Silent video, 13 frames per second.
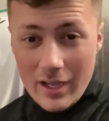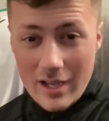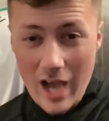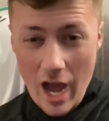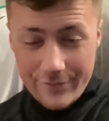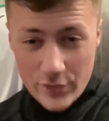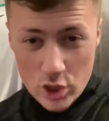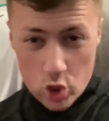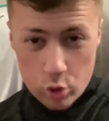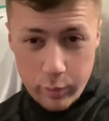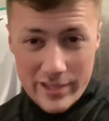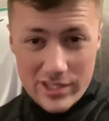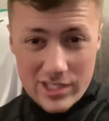I think
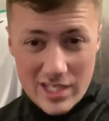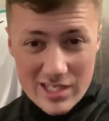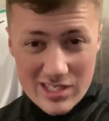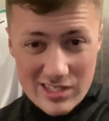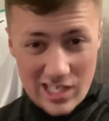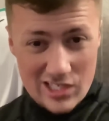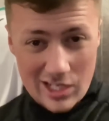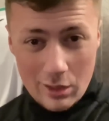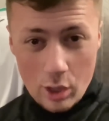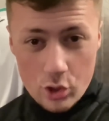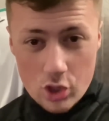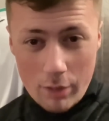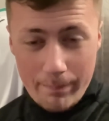20 is decent
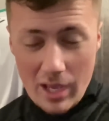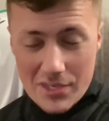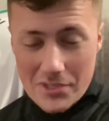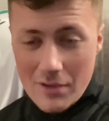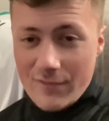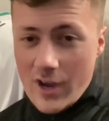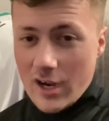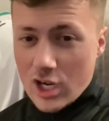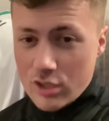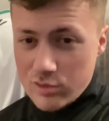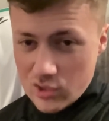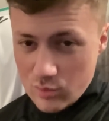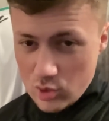logic based on the fact that
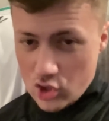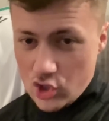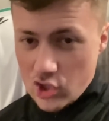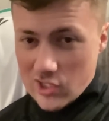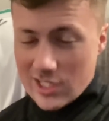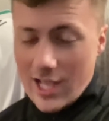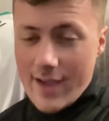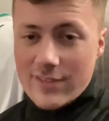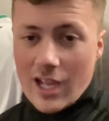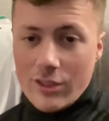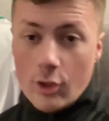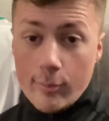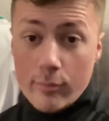Chris Wood's just left, that
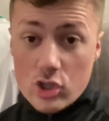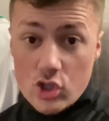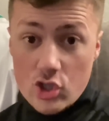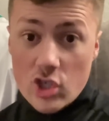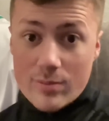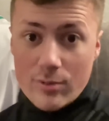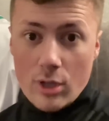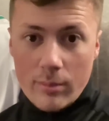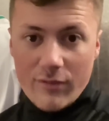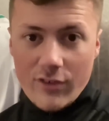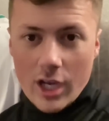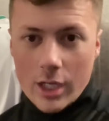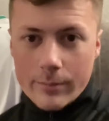number's just become
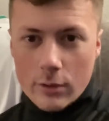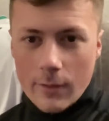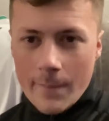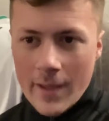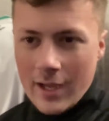available,